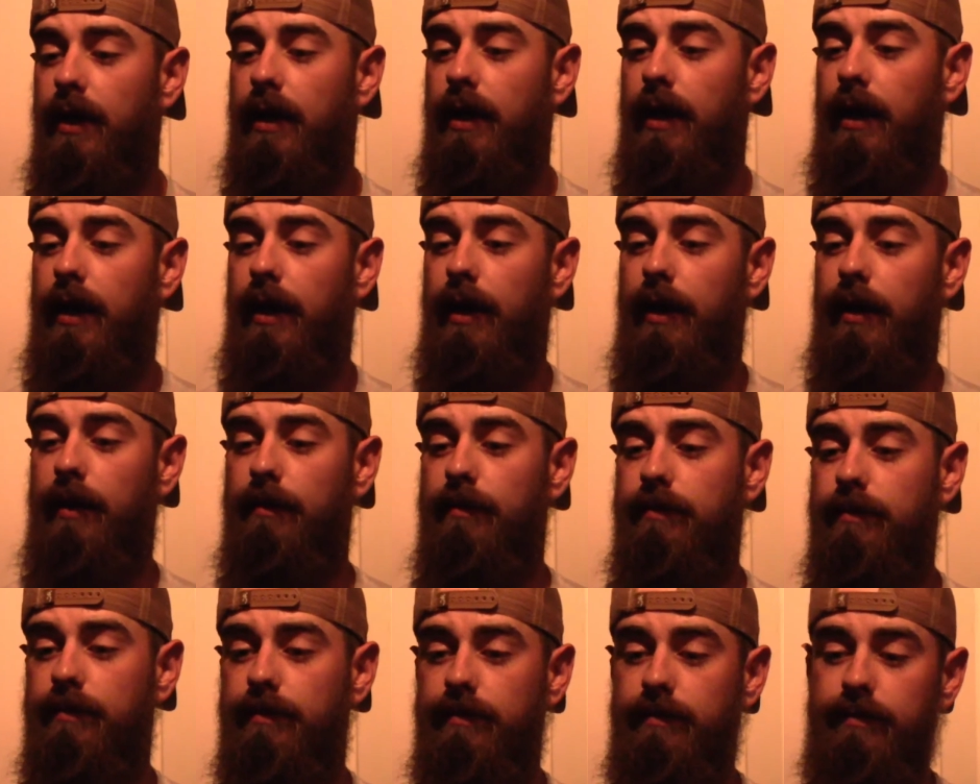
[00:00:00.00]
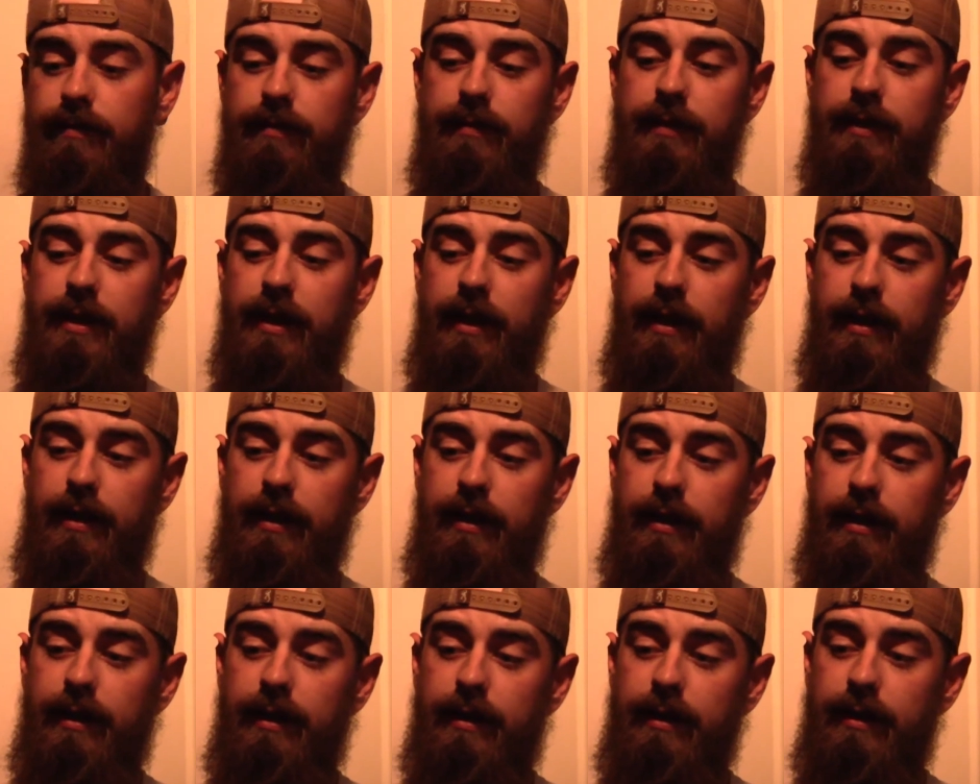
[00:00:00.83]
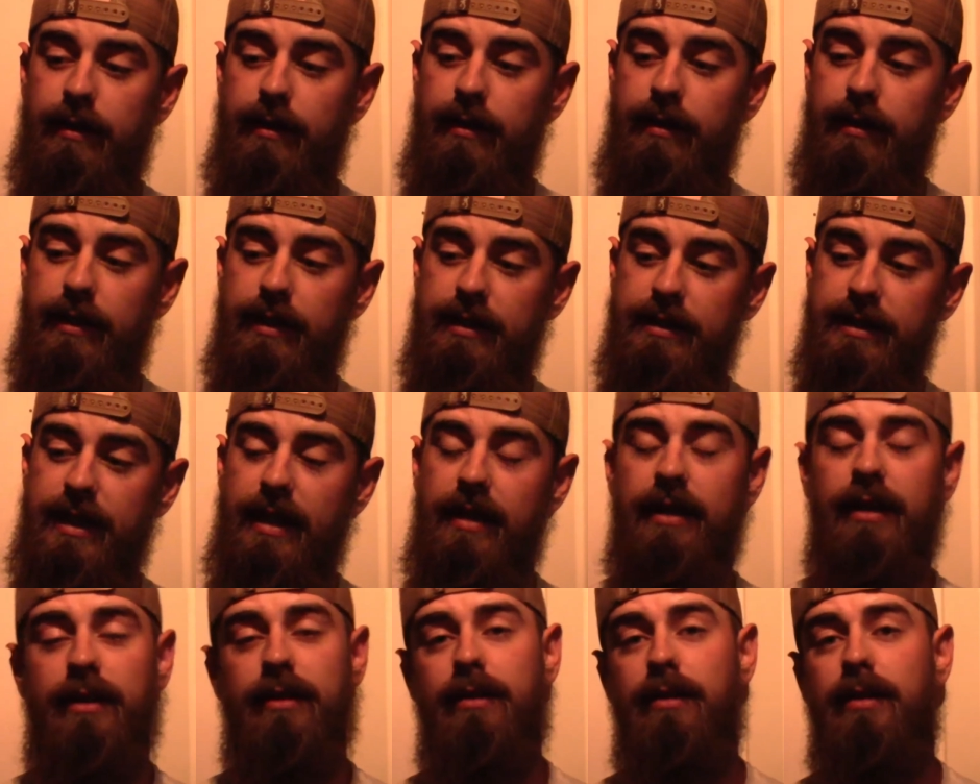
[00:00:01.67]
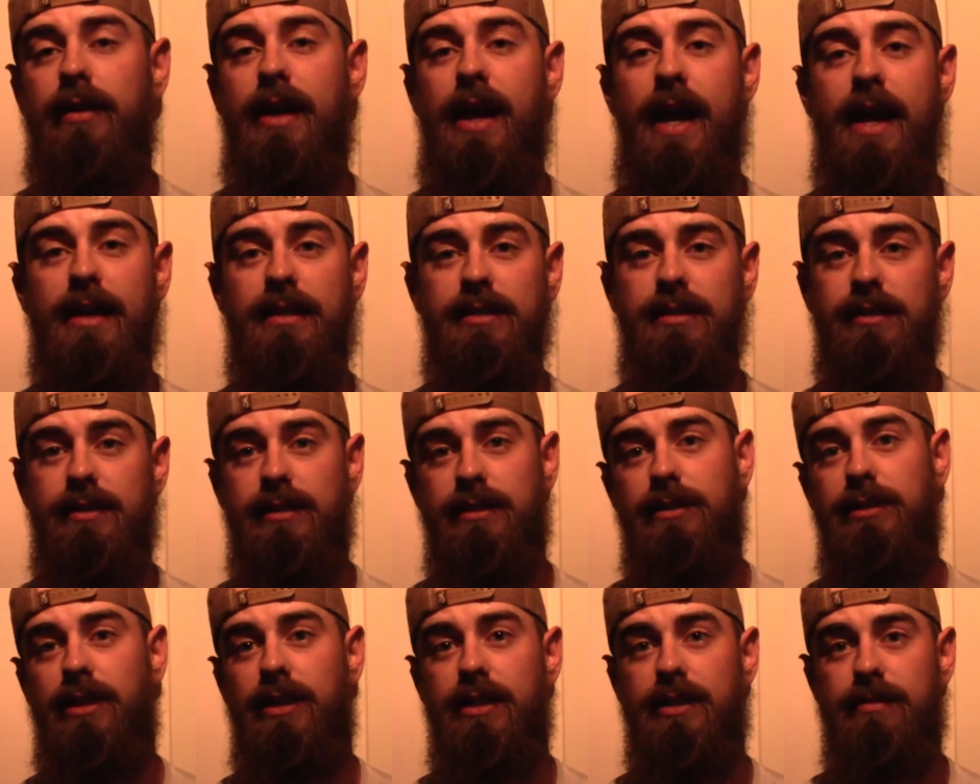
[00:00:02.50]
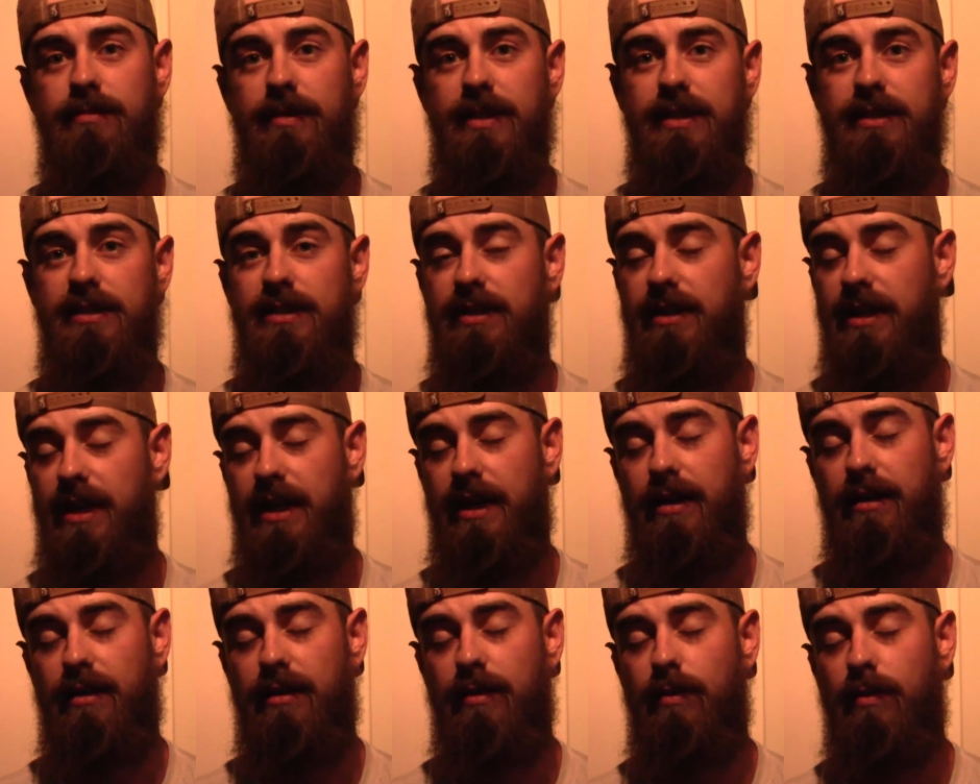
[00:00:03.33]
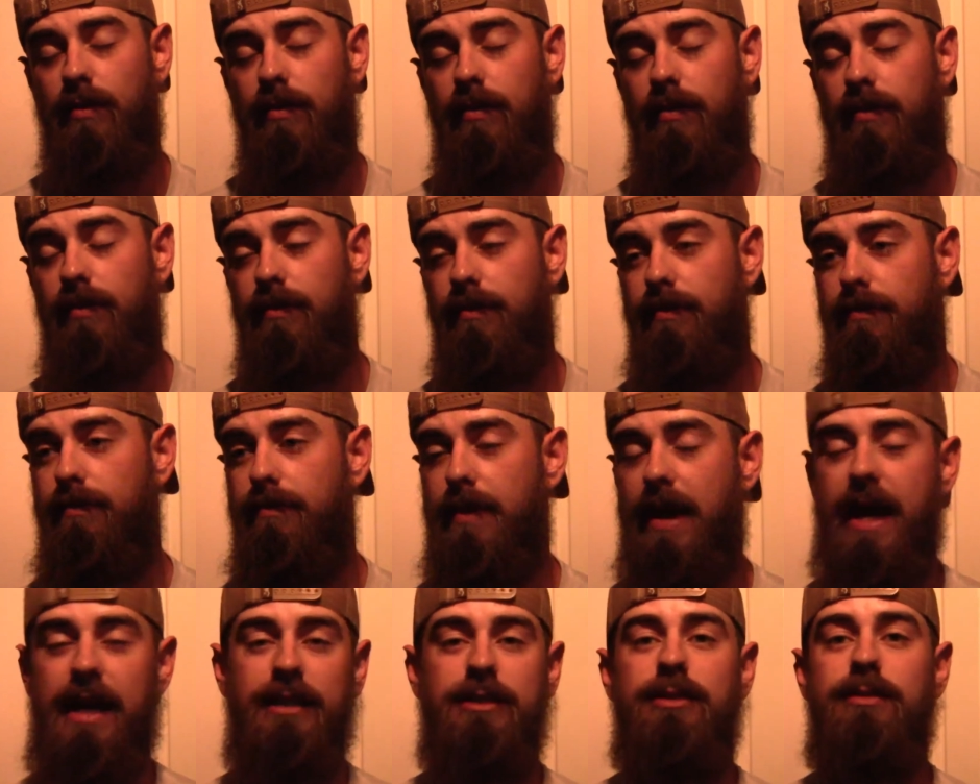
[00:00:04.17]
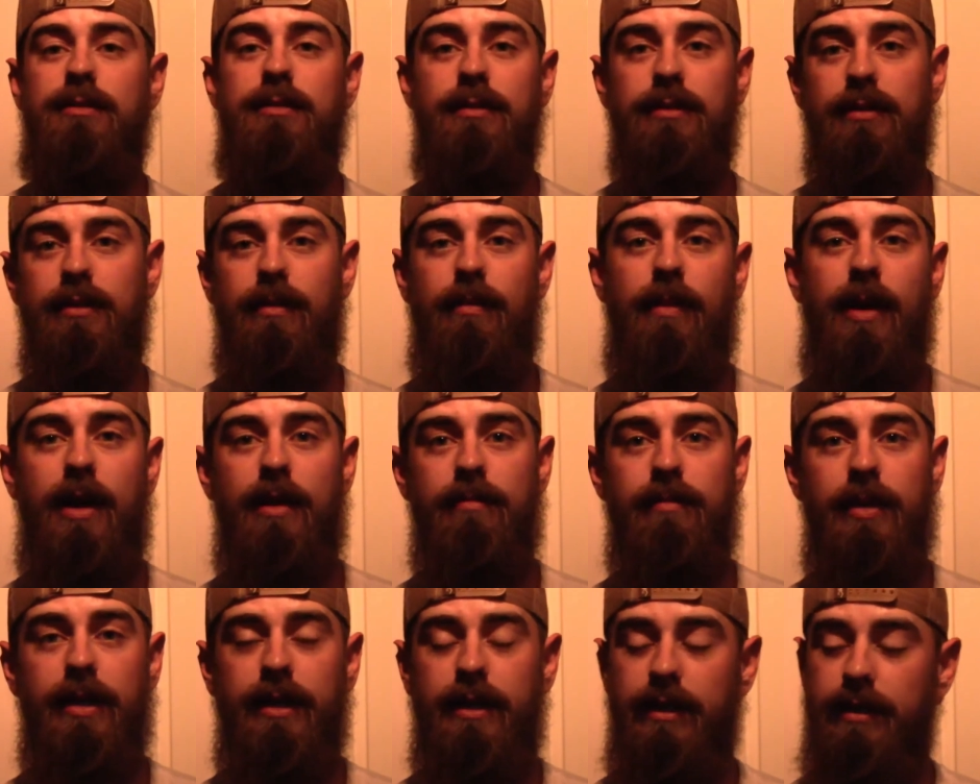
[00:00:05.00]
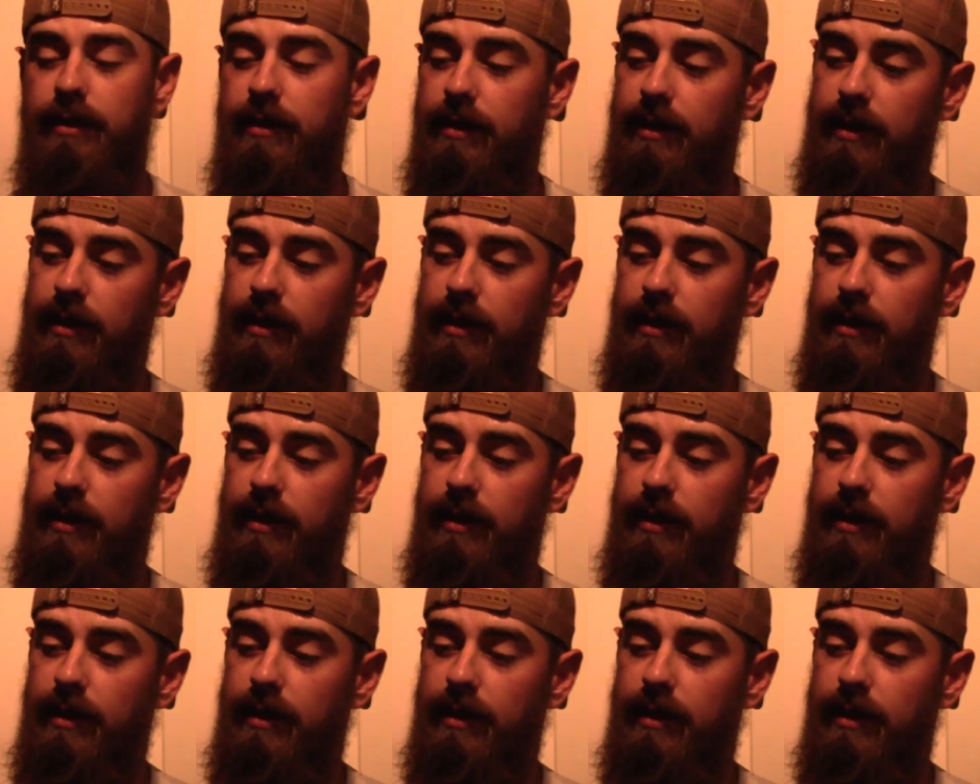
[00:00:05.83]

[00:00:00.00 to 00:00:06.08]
The second and third axis adjustments, they are magical in my opinion.